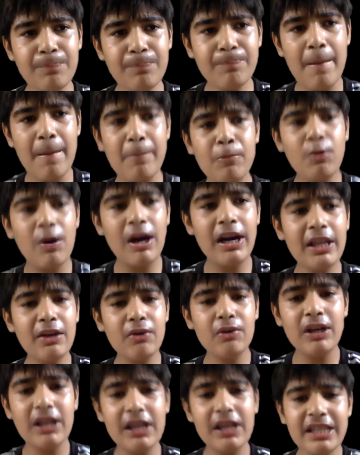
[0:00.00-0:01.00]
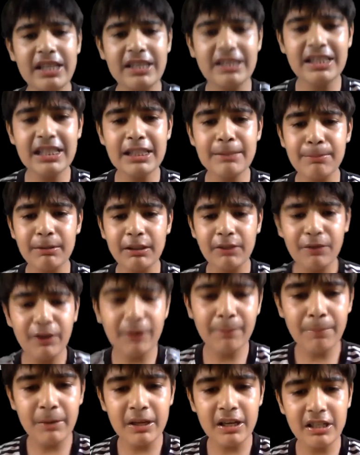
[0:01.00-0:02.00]
Pep Guardiola needs these specific
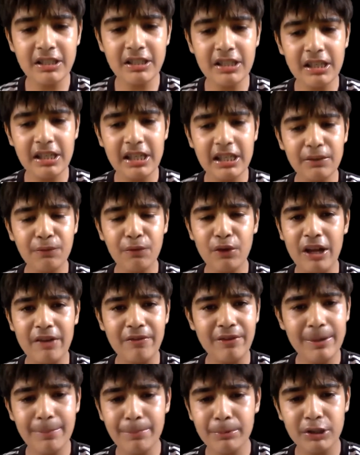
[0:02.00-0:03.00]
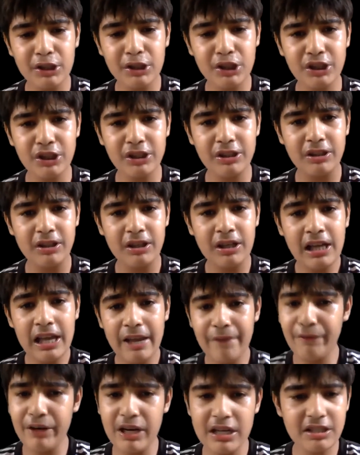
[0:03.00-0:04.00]
players he needs for every position.
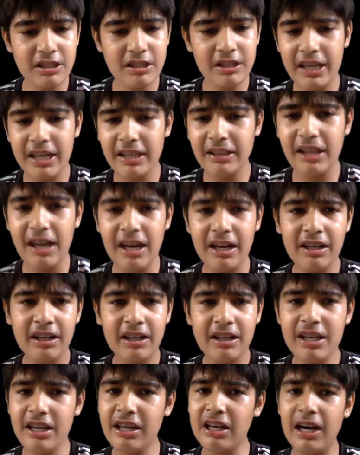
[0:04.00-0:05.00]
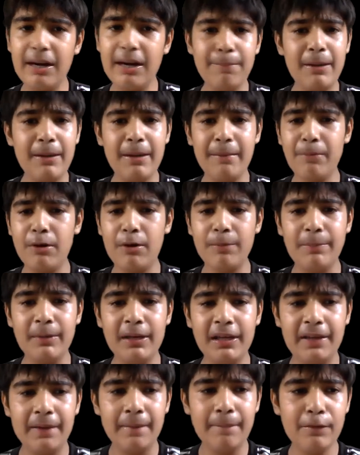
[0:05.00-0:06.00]
If he doesn't get that, he can't play
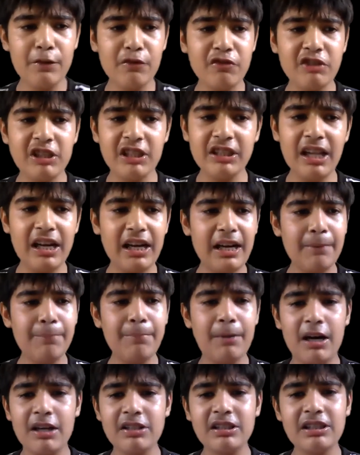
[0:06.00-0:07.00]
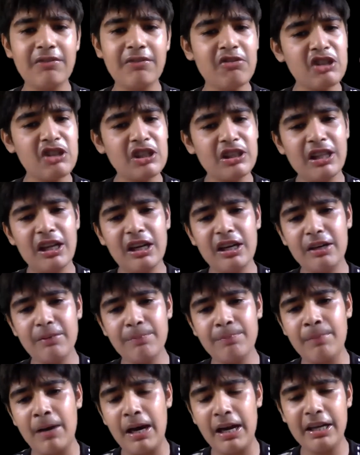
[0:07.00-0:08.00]
properly. You've seen that at Barca, you've seen that at
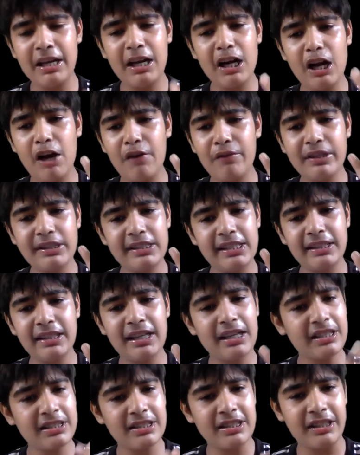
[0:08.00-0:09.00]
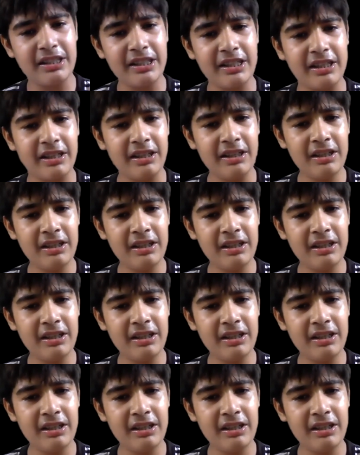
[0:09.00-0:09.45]
Bayern, now we're seeing that at City.